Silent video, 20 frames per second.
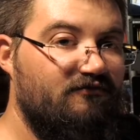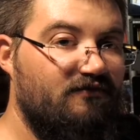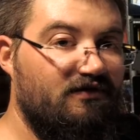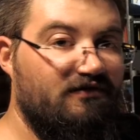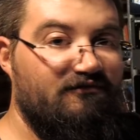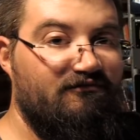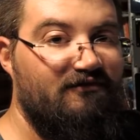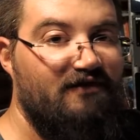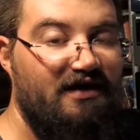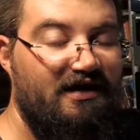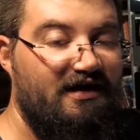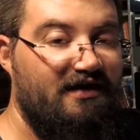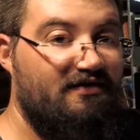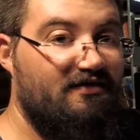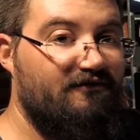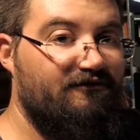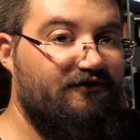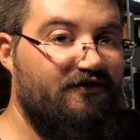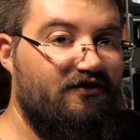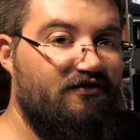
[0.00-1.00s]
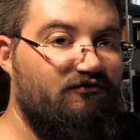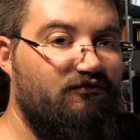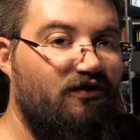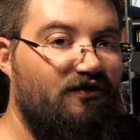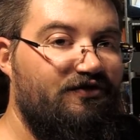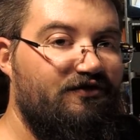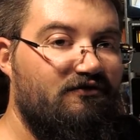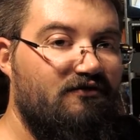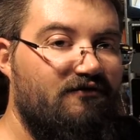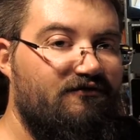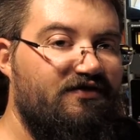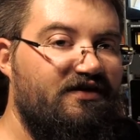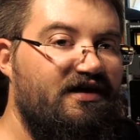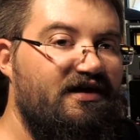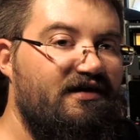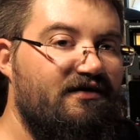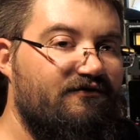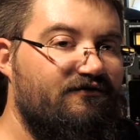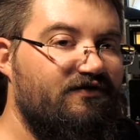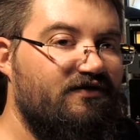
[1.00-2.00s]
Well, it's the first Wattler of the
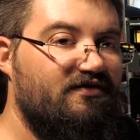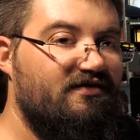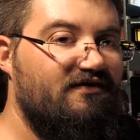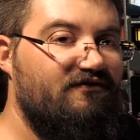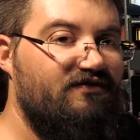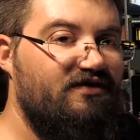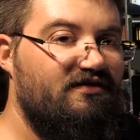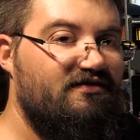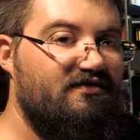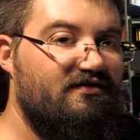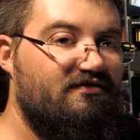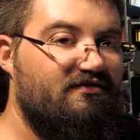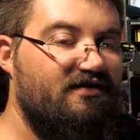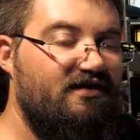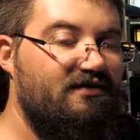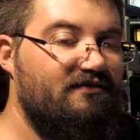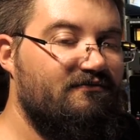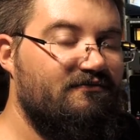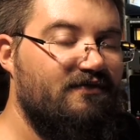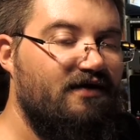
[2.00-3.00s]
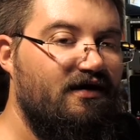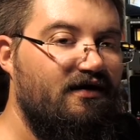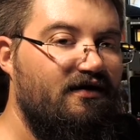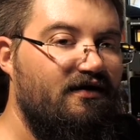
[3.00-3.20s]
year for the 7610.